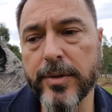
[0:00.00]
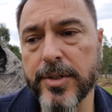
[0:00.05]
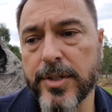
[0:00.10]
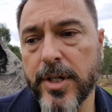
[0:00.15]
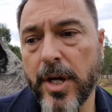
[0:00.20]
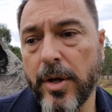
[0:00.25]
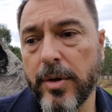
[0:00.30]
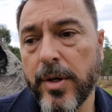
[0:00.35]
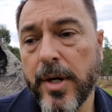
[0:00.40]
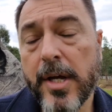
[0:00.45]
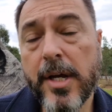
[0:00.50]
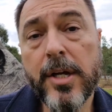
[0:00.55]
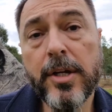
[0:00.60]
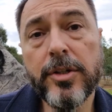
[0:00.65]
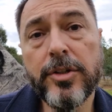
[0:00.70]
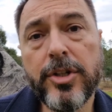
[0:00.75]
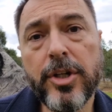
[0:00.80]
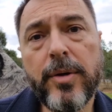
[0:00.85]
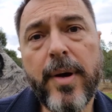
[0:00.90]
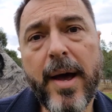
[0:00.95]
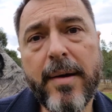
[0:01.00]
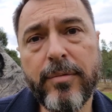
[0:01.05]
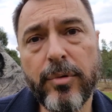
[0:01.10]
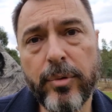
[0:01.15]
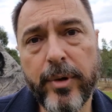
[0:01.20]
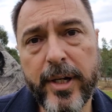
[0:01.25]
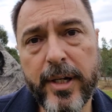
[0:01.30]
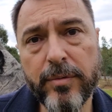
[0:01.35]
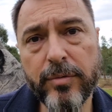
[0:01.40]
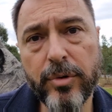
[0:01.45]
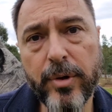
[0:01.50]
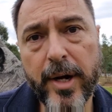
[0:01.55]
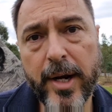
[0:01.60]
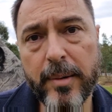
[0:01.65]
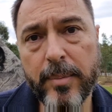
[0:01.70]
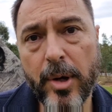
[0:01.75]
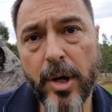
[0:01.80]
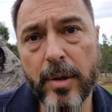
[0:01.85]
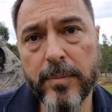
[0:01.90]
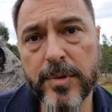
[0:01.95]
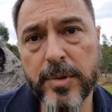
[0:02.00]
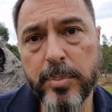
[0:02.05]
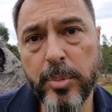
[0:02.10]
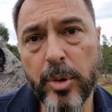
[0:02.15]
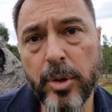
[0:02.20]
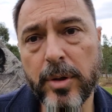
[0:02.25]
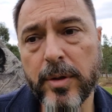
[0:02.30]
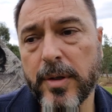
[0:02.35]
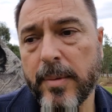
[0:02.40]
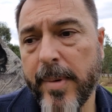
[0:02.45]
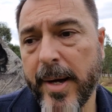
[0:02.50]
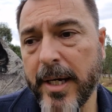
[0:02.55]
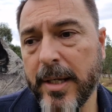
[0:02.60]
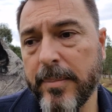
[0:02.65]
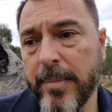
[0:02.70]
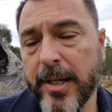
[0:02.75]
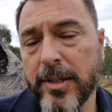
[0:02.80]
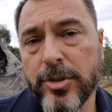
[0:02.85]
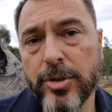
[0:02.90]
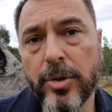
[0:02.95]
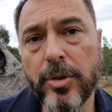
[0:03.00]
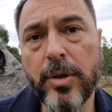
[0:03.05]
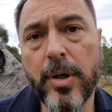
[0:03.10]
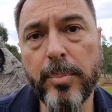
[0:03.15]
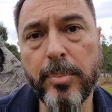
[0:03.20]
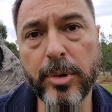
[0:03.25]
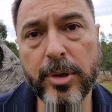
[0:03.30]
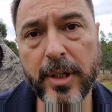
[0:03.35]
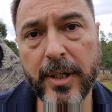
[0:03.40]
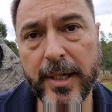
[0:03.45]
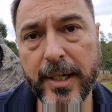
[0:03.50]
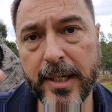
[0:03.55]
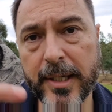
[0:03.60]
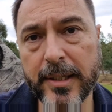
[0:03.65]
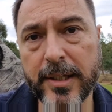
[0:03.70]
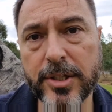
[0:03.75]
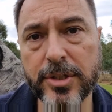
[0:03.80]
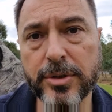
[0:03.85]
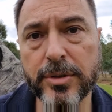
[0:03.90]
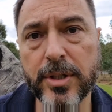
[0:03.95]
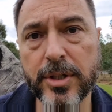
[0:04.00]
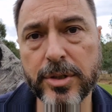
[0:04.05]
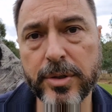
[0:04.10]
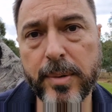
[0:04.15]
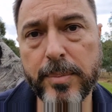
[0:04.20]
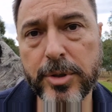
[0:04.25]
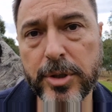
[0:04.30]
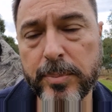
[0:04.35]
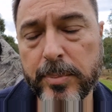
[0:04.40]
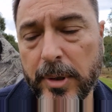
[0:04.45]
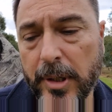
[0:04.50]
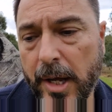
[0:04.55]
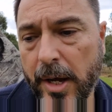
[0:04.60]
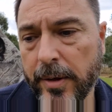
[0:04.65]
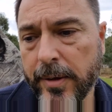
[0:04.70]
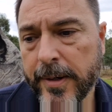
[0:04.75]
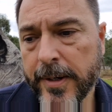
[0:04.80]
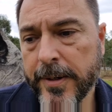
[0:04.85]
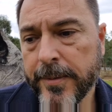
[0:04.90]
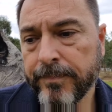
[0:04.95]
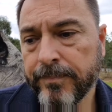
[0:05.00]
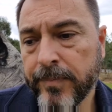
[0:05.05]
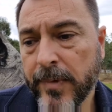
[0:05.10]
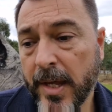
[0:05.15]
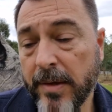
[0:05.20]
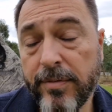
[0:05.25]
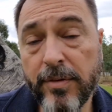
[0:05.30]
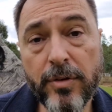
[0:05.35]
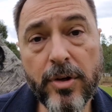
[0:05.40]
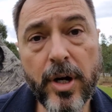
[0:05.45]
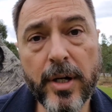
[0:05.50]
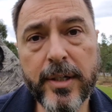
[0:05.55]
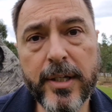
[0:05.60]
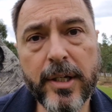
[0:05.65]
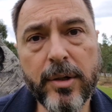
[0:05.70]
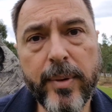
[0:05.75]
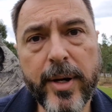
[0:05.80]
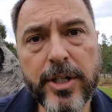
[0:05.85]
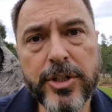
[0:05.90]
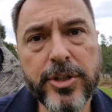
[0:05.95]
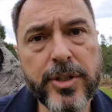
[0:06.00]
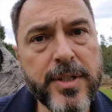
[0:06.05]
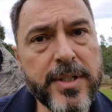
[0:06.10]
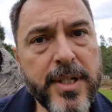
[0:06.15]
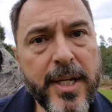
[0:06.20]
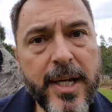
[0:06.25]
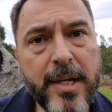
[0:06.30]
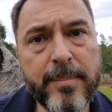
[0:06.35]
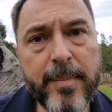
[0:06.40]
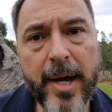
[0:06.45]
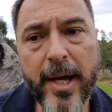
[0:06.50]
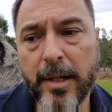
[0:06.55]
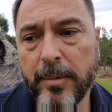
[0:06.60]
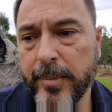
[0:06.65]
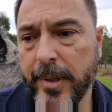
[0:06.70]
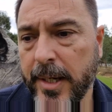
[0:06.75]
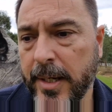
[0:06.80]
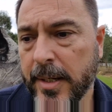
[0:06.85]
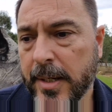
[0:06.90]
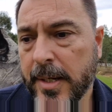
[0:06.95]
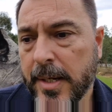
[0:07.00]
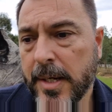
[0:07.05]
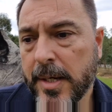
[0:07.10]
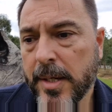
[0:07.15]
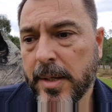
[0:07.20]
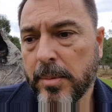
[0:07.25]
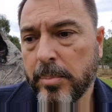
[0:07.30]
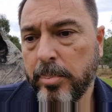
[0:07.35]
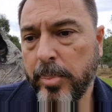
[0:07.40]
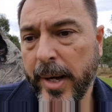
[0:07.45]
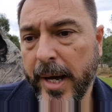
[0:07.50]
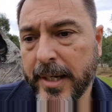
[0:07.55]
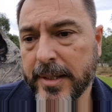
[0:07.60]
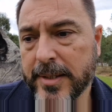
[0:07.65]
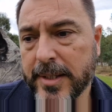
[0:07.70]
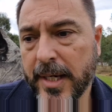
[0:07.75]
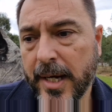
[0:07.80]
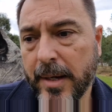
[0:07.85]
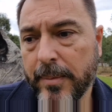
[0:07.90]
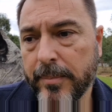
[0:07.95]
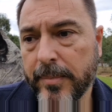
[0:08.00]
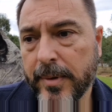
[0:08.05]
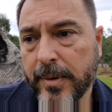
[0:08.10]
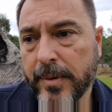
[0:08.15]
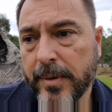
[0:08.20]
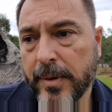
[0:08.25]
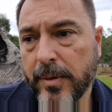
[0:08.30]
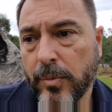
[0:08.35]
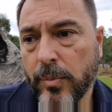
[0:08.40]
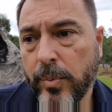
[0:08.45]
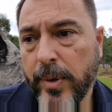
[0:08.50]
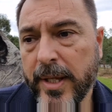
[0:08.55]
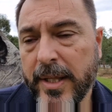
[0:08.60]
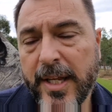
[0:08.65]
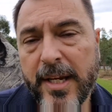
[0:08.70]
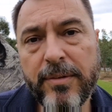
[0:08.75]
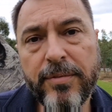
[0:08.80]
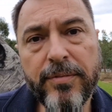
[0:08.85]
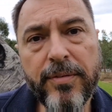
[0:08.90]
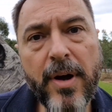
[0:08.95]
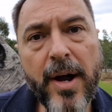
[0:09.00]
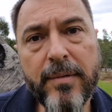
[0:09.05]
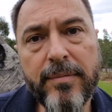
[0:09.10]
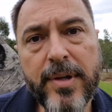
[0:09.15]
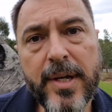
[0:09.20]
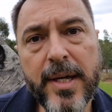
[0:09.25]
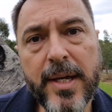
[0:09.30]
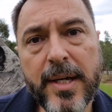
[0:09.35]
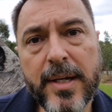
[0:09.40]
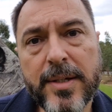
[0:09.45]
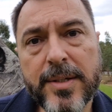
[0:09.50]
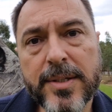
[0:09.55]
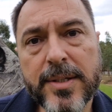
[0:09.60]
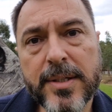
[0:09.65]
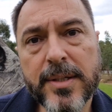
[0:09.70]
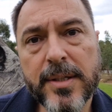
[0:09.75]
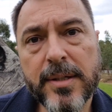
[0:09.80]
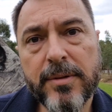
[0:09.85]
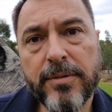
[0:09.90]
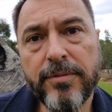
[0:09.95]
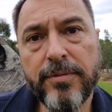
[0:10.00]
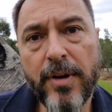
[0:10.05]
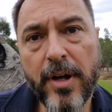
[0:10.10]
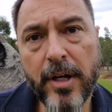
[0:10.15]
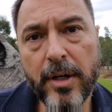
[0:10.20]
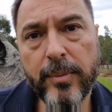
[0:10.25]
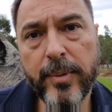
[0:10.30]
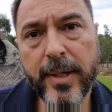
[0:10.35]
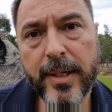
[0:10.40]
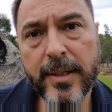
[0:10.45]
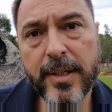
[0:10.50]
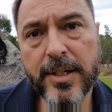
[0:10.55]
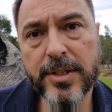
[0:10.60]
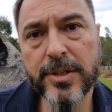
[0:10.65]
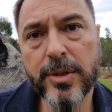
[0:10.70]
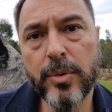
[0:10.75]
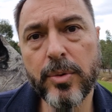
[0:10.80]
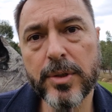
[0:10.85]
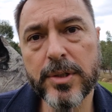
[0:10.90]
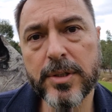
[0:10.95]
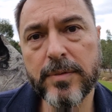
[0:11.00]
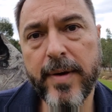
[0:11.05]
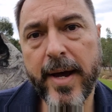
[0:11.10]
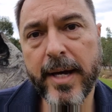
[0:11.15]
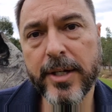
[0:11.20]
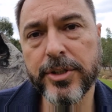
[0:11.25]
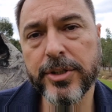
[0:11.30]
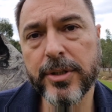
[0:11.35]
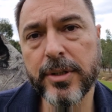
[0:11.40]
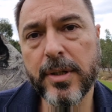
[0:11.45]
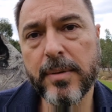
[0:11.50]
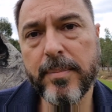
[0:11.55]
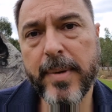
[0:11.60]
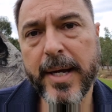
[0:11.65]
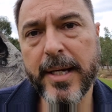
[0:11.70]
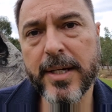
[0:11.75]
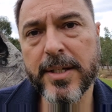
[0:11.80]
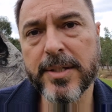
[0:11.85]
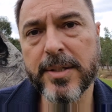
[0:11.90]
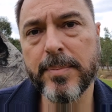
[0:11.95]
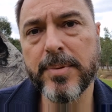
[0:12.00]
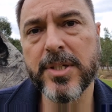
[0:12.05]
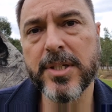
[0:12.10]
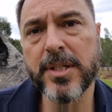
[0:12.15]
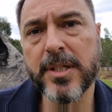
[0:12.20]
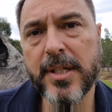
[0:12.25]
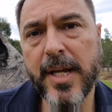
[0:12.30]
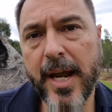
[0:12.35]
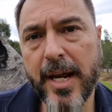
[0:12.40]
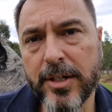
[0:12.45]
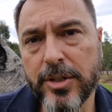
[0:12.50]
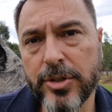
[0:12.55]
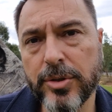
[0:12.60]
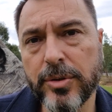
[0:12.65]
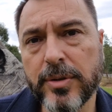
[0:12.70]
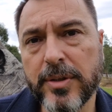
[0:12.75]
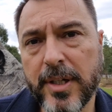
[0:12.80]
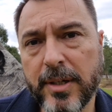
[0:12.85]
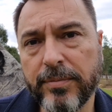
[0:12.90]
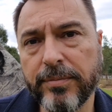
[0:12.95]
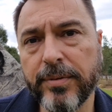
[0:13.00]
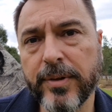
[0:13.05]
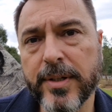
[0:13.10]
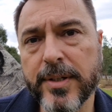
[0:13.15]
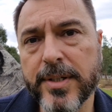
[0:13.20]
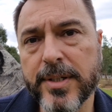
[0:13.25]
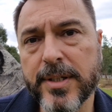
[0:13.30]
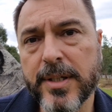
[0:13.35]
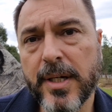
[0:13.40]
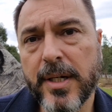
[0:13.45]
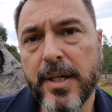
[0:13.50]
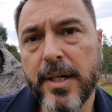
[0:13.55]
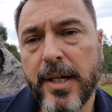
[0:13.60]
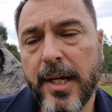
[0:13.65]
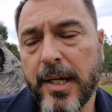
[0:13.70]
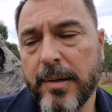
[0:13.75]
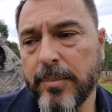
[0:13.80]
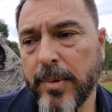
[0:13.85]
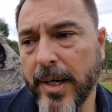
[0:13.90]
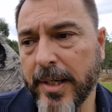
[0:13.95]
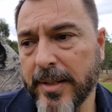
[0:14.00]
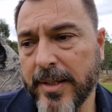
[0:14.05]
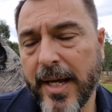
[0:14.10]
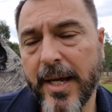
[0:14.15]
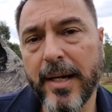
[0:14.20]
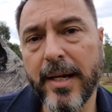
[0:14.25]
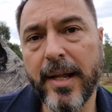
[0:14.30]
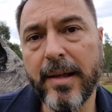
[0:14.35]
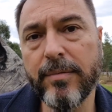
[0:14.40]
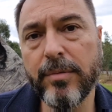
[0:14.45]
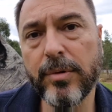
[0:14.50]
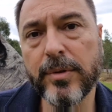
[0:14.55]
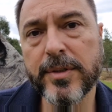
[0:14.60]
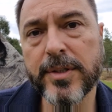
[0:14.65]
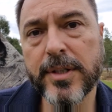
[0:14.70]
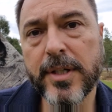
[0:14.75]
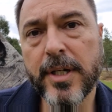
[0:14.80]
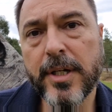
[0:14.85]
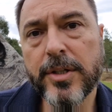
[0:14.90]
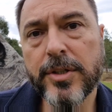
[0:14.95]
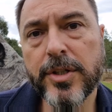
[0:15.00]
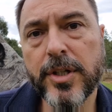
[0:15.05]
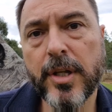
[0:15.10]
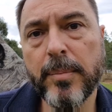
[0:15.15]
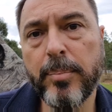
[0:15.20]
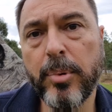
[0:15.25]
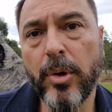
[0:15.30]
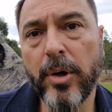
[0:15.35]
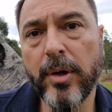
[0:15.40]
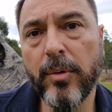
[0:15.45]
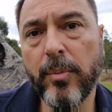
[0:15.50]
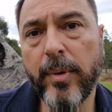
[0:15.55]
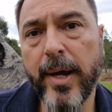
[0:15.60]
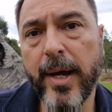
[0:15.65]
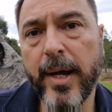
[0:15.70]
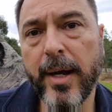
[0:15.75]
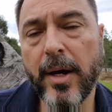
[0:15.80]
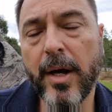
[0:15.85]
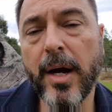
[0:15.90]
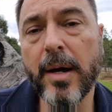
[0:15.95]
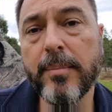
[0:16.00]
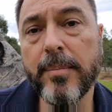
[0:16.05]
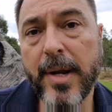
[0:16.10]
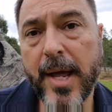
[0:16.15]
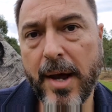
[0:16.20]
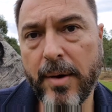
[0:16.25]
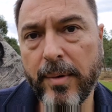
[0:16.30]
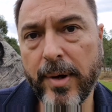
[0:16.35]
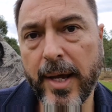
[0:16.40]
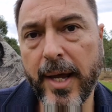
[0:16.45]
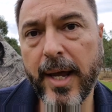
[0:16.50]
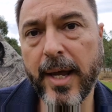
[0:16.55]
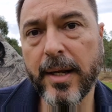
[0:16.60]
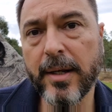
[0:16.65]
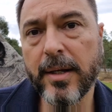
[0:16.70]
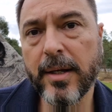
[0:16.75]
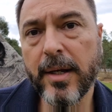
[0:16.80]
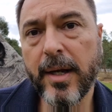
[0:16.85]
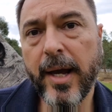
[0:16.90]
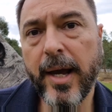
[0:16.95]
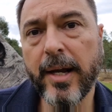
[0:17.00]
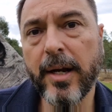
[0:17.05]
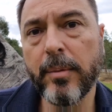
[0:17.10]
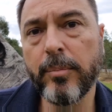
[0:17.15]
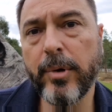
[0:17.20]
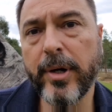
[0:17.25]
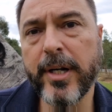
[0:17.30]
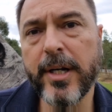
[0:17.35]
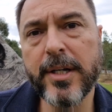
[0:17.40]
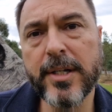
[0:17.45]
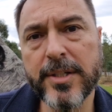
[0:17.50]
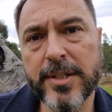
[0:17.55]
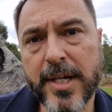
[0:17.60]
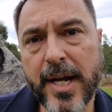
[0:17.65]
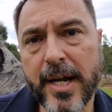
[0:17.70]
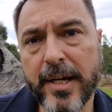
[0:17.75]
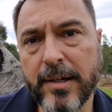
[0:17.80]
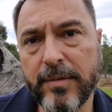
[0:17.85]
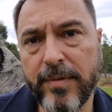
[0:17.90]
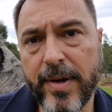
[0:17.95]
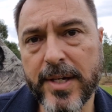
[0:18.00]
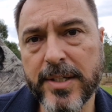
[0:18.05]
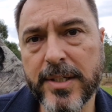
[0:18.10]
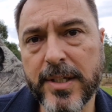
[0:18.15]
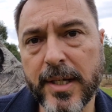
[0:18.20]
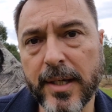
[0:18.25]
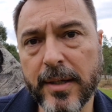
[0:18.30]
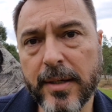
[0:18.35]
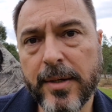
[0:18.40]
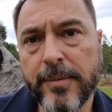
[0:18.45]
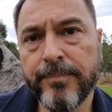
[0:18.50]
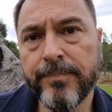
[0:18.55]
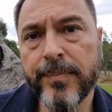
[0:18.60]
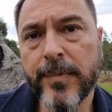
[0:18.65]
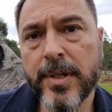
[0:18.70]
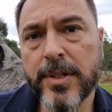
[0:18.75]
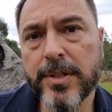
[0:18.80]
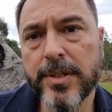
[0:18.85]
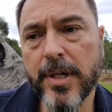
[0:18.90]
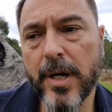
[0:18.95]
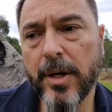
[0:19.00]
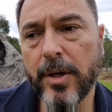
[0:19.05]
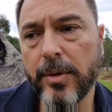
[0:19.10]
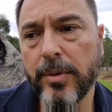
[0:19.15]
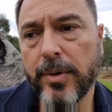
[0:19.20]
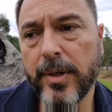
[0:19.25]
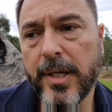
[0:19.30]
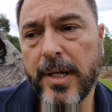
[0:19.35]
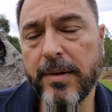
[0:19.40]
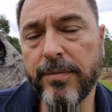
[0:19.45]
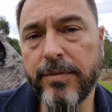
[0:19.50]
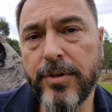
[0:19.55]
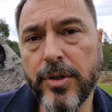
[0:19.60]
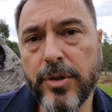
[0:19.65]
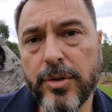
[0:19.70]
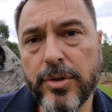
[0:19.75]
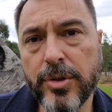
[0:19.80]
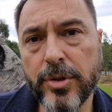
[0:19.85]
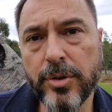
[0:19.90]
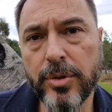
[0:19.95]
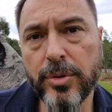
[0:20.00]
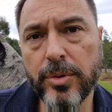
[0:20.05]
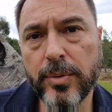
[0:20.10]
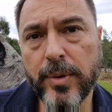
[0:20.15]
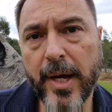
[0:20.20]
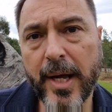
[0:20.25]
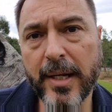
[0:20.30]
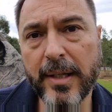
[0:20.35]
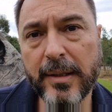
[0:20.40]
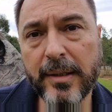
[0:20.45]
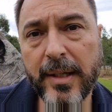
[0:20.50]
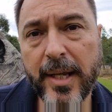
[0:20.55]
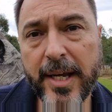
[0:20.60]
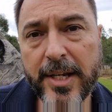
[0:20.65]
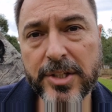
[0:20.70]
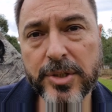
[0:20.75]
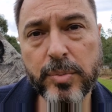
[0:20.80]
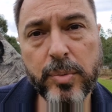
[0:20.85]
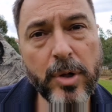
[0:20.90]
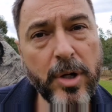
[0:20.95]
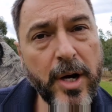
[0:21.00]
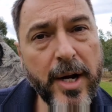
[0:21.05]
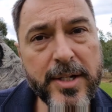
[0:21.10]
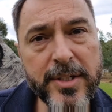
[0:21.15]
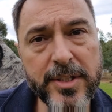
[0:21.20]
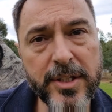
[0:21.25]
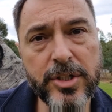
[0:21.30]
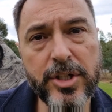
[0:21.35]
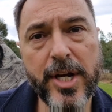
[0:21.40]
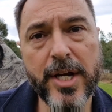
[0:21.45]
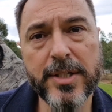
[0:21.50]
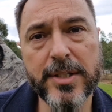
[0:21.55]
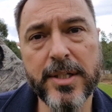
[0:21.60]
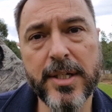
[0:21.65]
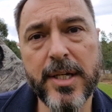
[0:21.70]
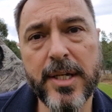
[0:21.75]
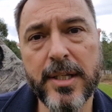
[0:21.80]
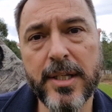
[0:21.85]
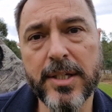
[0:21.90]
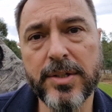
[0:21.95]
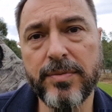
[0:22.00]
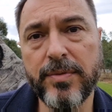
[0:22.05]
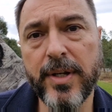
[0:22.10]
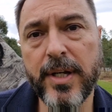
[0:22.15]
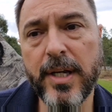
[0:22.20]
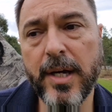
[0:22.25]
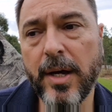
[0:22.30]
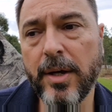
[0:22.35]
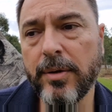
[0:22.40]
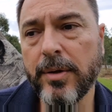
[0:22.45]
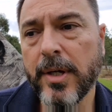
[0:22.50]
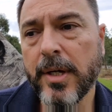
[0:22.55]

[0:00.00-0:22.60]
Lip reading: So do have a read of Graeme Holm's book, The Money Mentor. I'll put the link in the description below. If you've got any questions, email me. But within 5 years, following this course of action made a substantial difference in my debt levels to the point where I'm now ahead and I'm ready to start investing. So if you do at least what I suggested in this video,